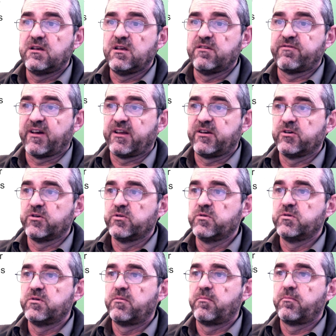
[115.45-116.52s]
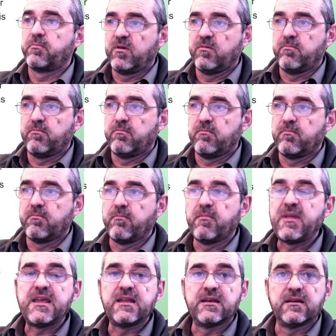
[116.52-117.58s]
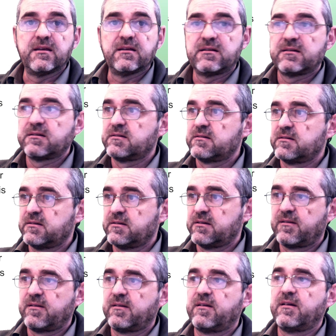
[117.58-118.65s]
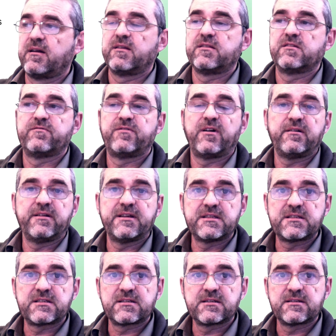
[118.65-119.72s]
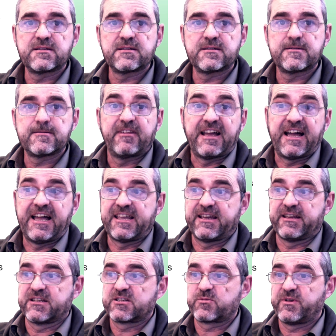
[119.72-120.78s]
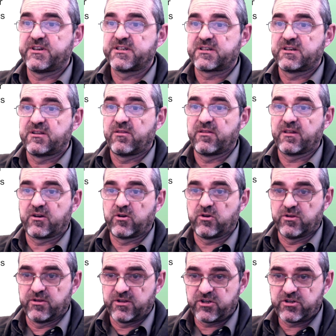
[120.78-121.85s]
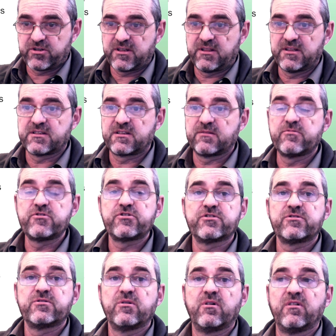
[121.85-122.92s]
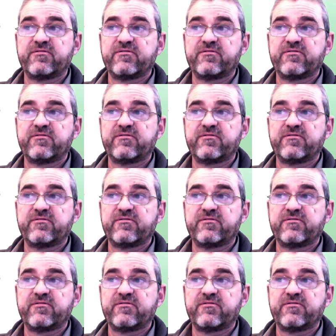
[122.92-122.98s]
if I know a mean and the variance, I can express the conditional distribution